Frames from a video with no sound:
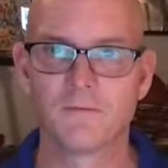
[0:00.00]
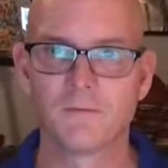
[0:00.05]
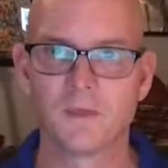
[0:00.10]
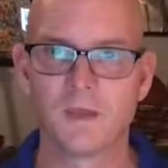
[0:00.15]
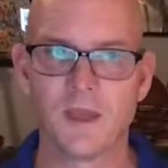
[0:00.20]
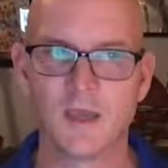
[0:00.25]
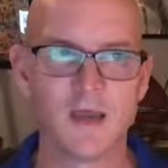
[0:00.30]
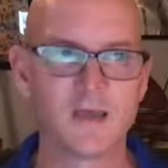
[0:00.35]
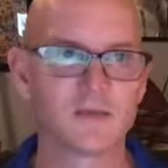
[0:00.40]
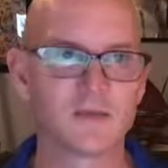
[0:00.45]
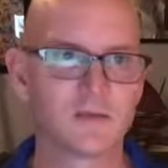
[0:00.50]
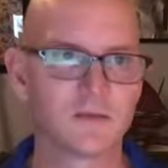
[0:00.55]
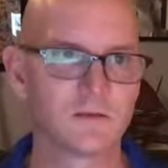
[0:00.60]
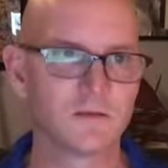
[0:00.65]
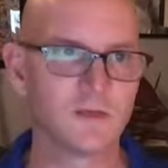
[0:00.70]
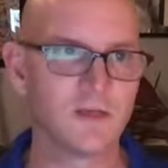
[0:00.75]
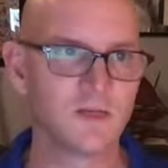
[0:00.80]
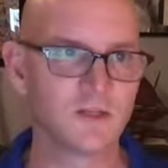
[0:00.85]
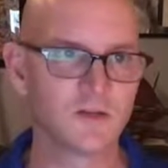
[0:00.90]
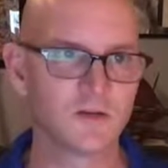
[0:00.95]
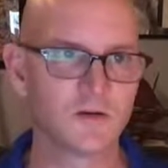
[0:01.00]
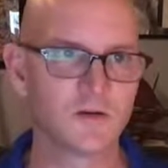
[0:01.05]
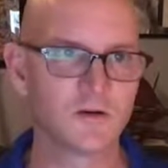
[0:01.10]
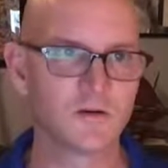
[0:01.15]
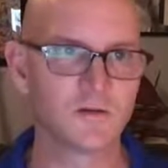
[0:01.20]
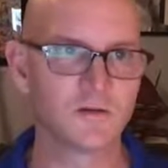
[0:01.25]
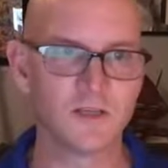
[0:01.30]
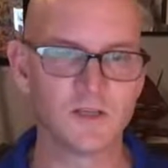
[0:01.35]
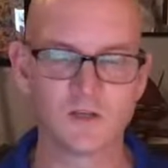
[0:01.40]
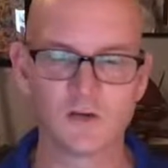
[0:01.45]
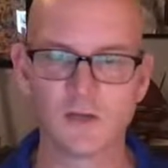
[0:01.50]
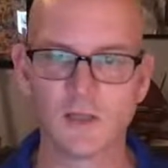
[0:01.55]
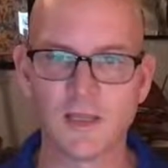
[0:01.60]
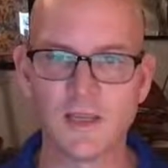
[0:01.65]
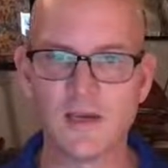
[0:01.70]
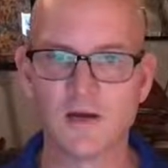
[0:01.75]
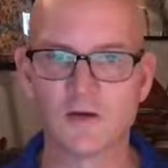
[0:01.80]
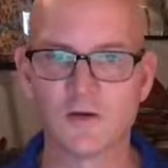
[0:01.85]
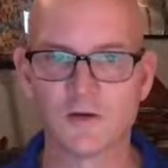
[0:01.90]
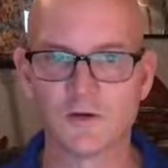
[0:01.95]
Yes, these are
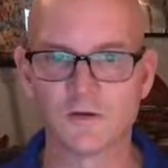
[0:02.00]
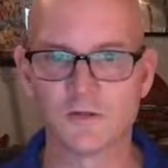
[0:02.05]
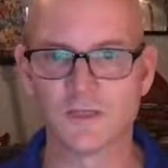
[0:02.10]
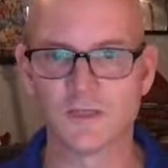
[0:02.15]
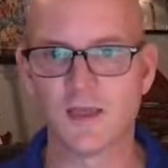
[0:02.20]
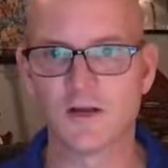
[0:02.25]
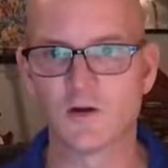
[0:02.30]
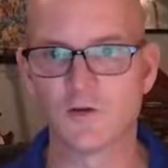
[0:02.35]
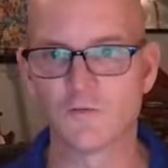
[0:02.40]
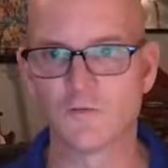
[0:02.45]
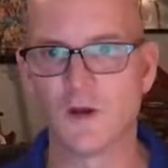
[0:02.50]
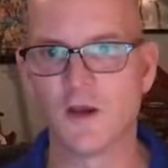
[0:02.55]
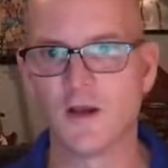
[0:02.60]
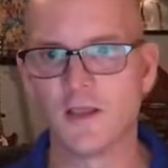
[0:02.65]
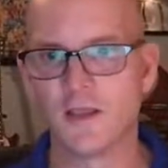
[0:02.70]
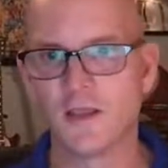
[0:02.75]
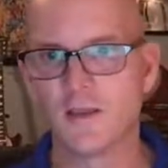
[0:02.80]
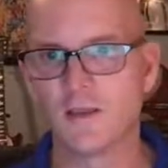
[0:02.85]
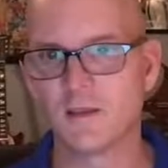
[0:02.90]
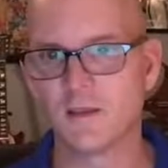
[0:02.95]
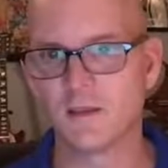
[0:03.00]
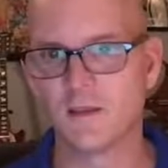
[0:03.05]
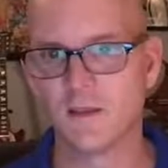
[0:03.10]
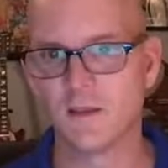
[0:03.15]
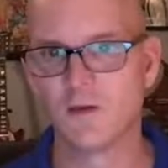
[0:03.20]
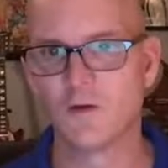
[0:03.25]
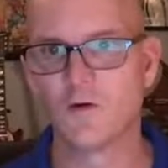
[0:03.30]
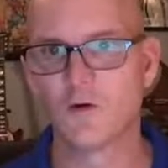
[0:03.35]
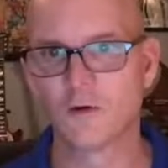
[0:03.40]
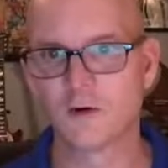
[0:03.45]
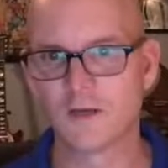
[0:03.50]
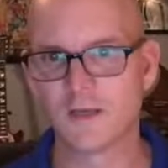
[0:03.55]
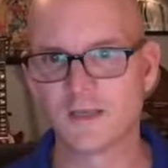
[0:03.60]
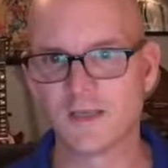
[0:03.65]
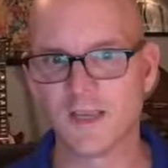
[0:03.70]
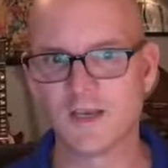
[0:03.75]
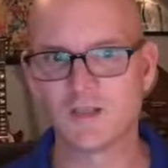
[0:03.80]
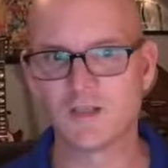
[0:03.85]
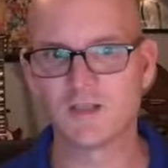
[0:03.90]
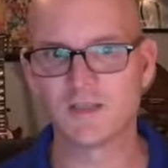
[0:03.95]
leaders that are running
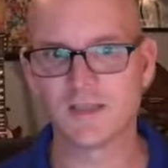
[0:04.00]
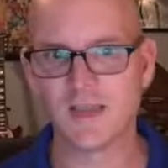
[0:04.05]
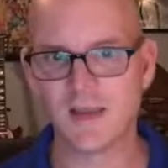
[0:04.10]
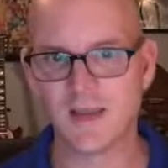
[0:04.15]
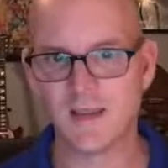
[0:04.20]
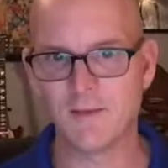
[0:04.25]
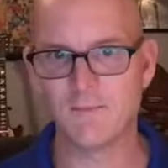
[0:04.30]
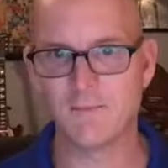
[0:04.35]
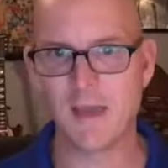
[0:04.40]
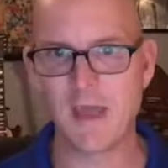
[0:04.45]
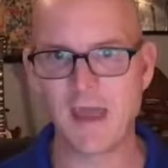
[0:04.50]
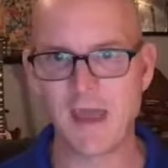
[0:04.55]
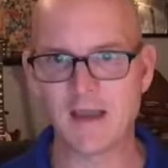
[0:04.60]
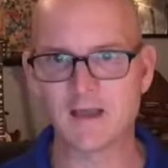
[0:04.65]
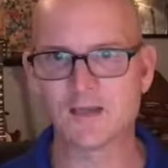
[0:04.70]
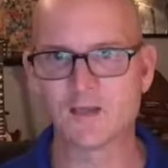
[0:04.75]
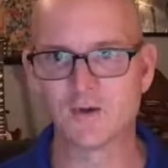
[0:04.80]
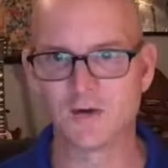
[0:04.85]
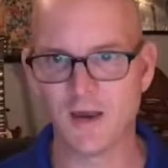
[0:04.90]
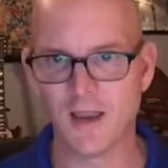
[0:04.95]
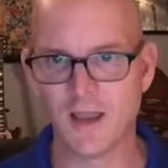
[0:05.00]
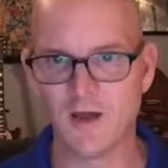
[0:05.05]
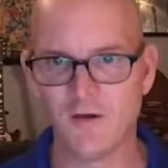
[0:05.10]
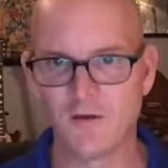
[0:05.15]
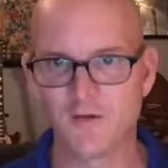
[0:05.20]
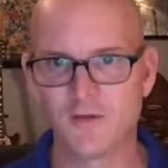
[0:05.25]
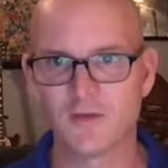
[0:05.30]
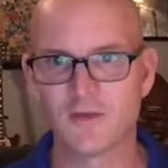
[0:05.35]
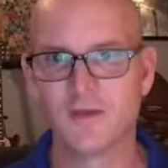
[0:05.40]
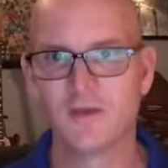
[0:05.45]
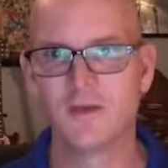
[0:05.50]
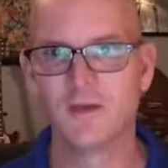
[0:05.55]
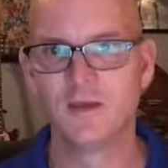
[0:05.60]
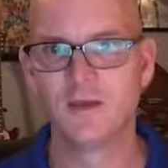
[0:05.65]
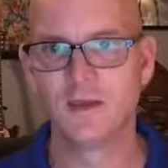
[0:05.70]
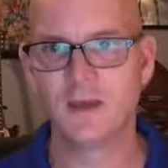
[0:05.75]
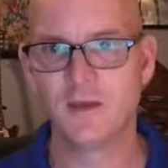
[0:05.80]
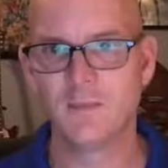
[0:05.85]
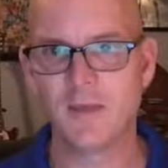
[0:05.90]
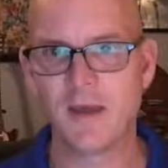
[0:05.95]
organizations that impact your health,
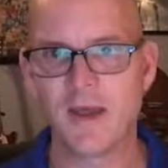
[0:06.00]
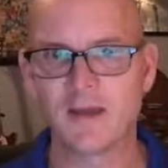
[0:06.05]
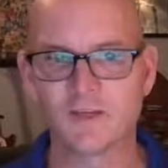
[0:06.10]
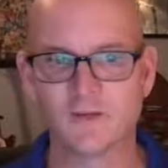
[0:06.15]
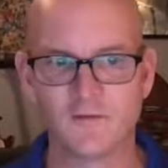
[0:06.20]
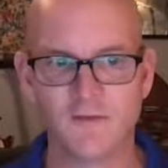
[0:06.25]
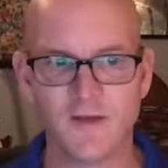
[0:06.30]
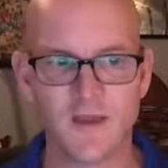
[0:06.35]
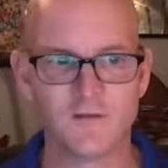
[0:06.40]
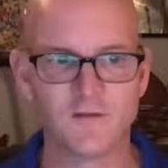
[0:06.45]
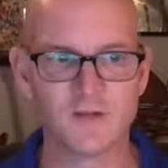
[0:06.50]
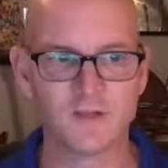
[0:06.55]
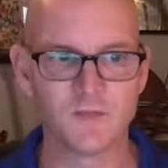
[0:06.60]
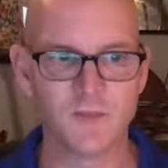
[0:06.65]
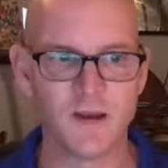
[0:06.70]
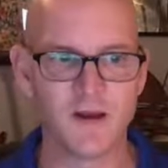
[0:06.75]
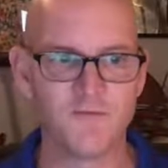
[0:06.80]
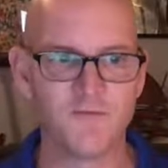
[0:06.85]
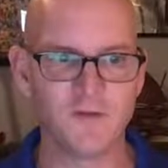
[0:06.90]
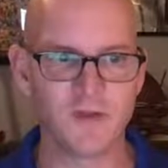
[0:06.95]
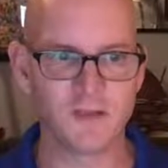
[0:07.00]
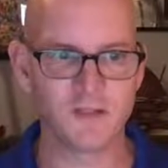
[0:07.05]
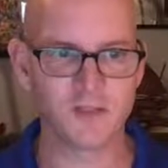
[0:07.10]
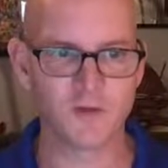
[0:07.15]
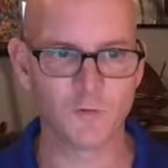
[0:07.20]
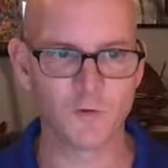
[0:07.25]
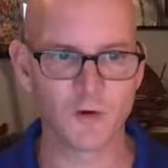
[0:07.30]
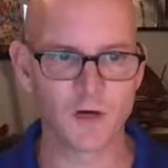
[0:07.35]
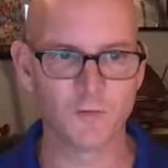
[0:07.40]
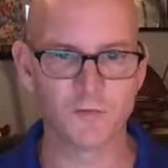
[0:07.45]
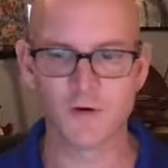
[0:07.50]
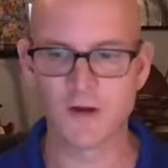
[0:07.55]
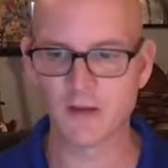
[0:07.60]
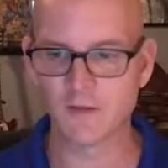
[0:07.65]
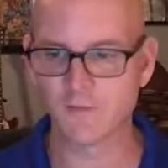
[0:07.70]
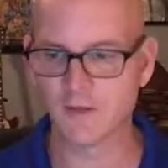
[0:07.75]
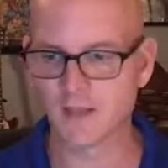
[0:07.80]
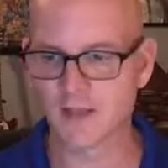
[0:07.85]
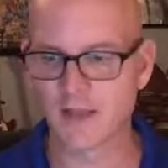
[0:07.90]
impact your veterans benefits. So we're going to bring them to the